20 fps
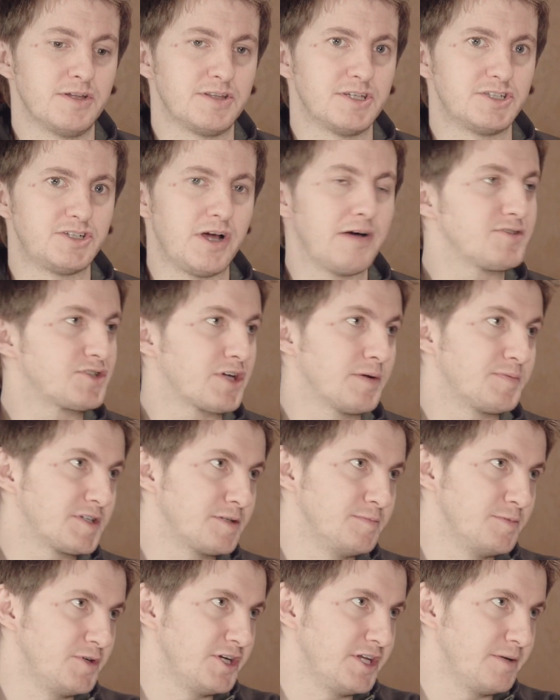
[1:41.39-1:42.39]
that the JavaScript
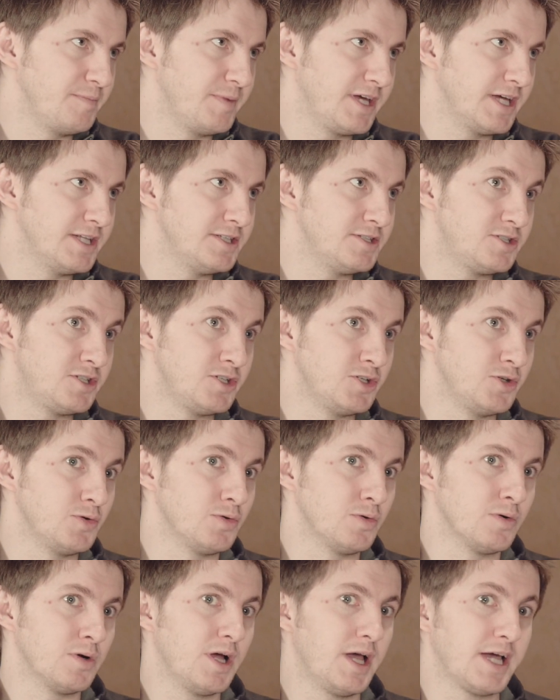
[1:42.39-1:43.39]
community begins
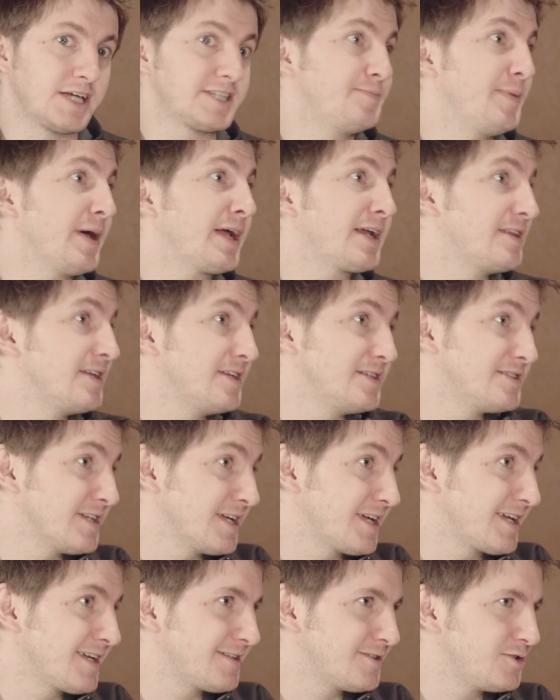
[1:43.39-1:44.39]
to expect these
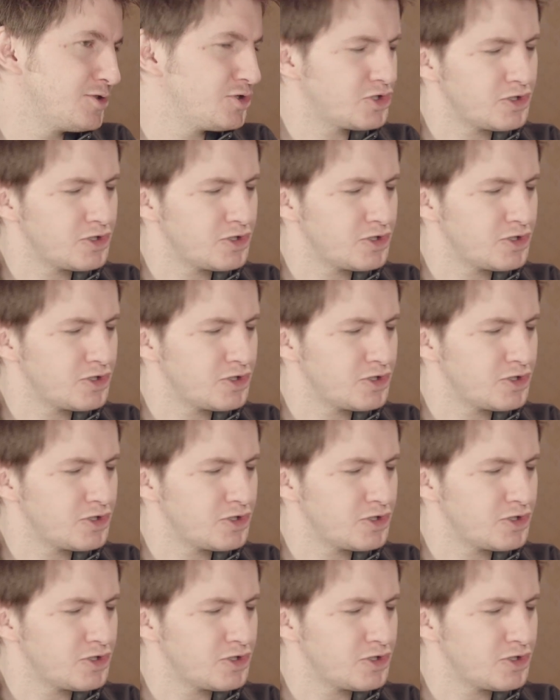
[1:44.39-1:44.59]
things.